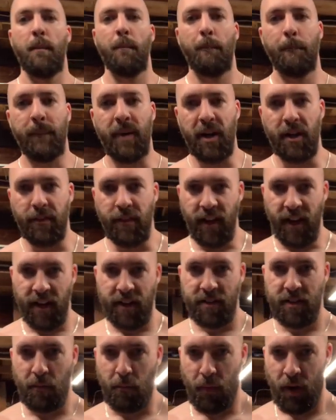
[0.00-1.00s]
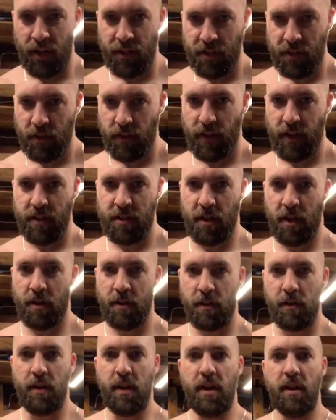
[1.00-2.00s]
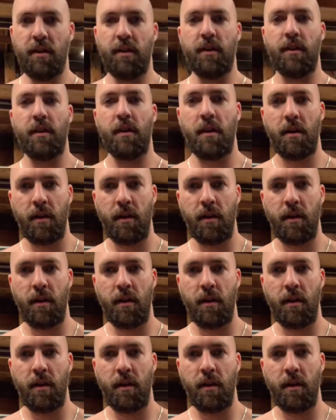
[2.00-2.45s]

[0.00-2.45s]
But that is a muscle that is underneath